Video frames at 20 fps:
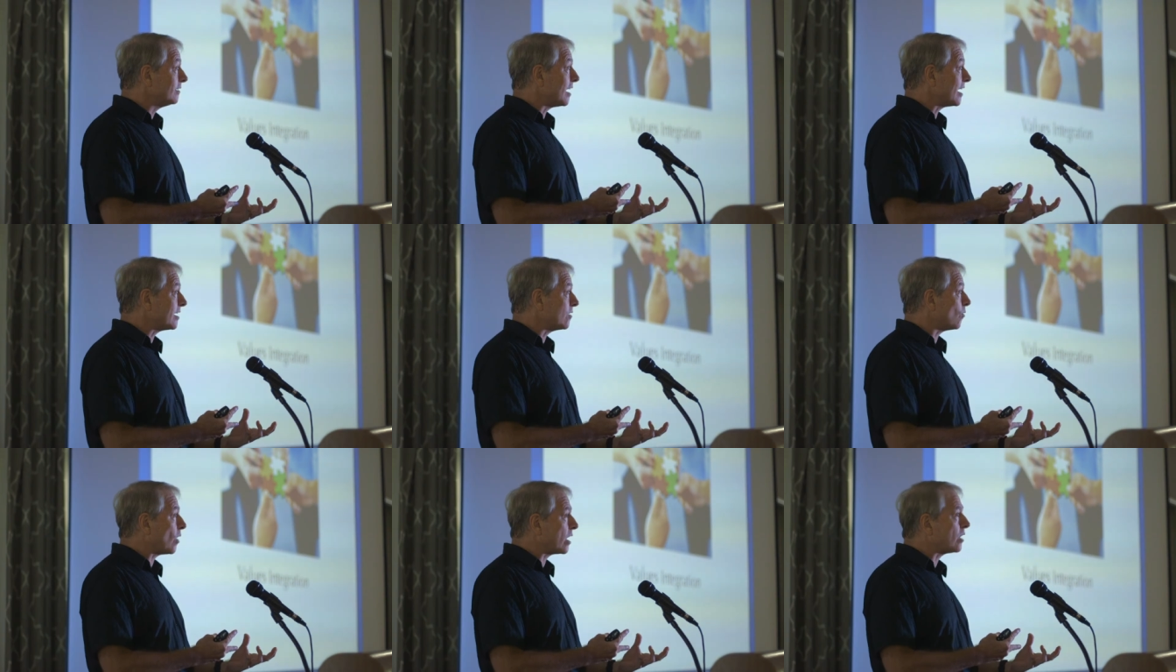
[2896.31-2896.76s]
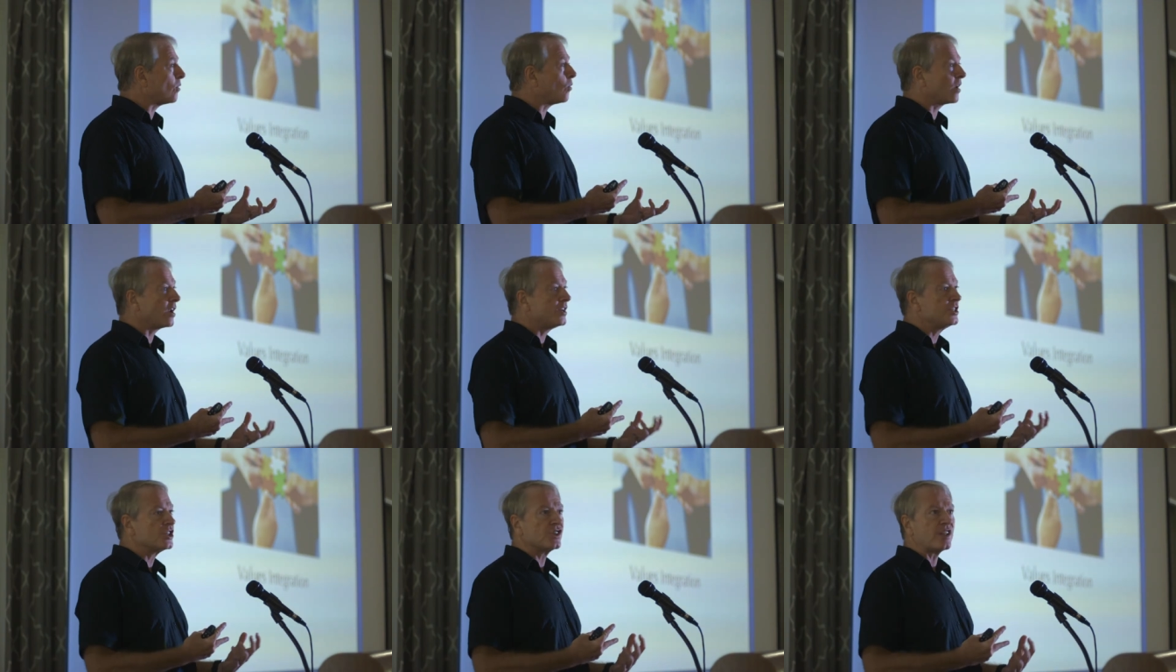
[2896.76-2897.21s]
I don't, I don't
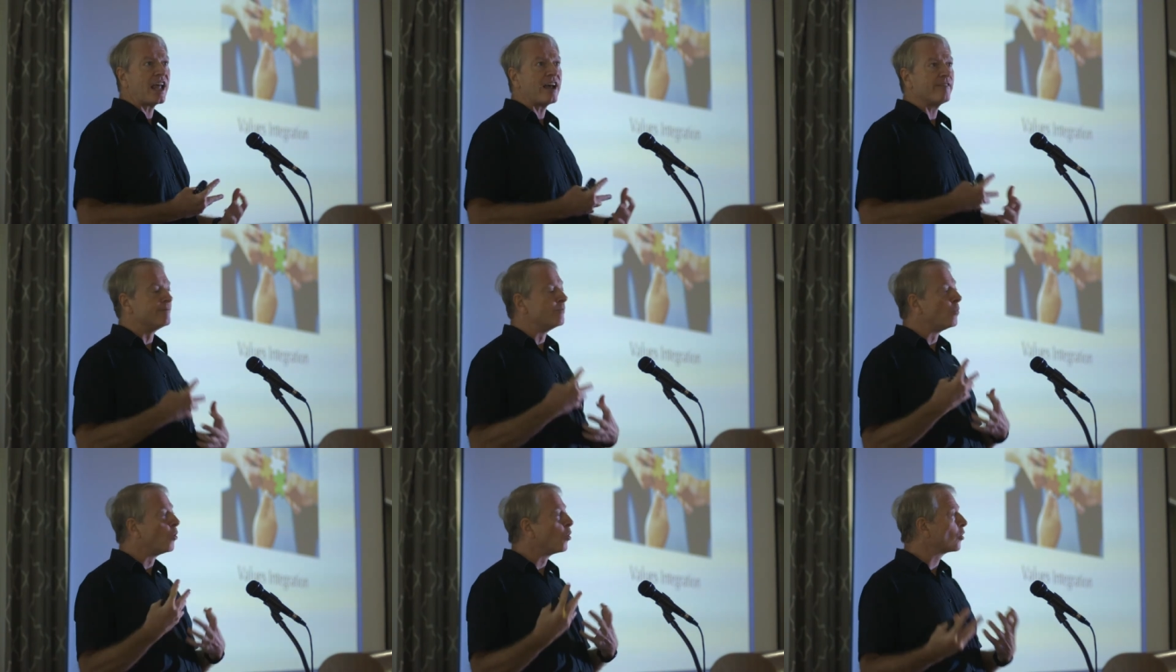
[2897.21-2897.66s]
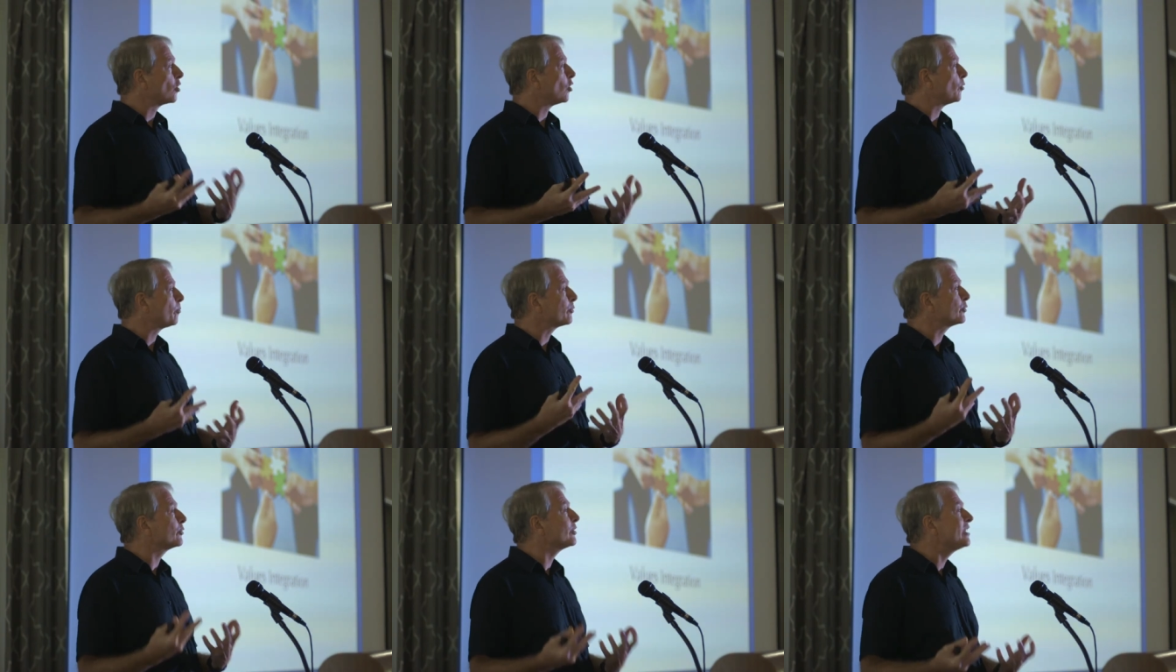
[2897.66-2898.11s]
want to just have moral
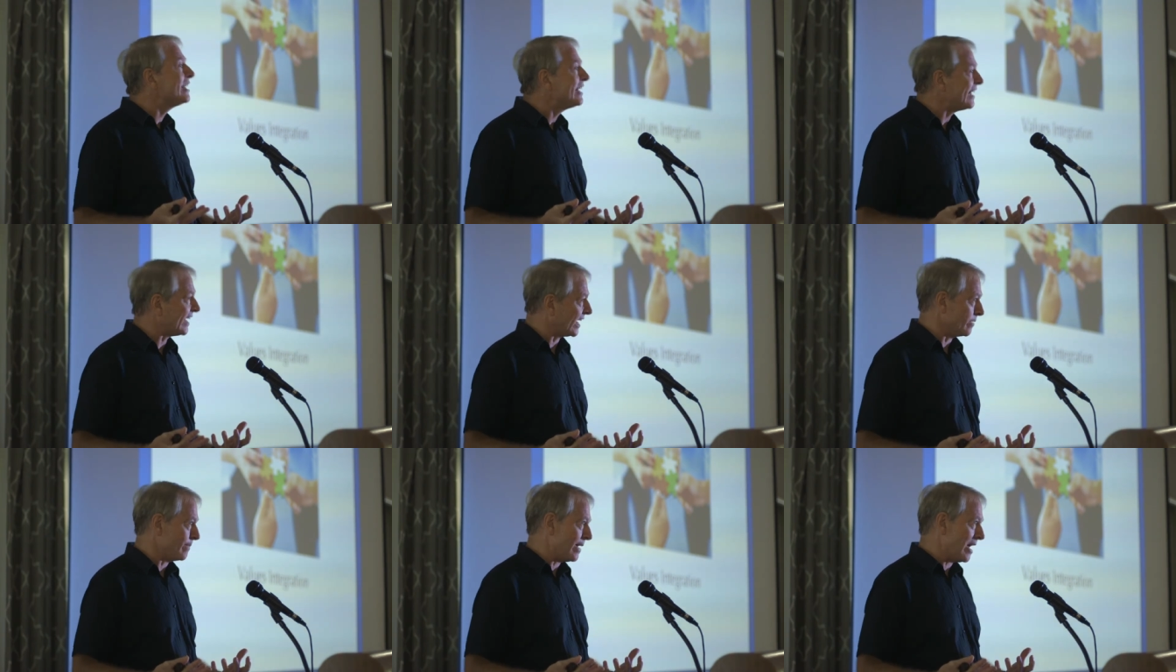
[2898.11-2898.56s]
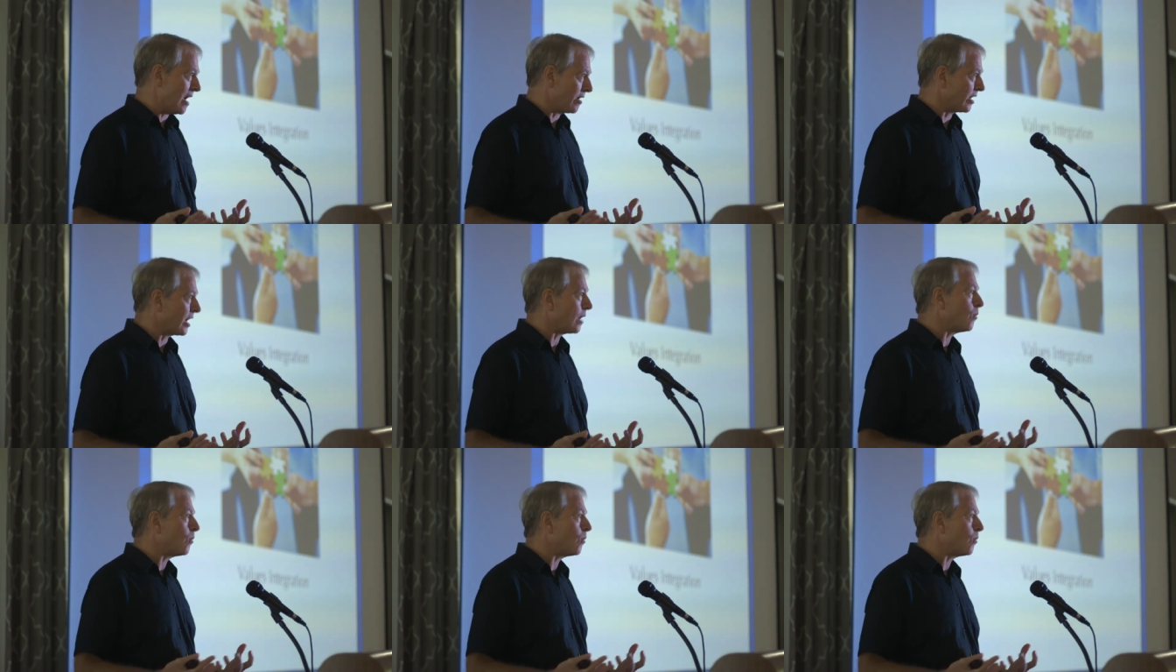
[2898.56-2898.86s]
preening about it.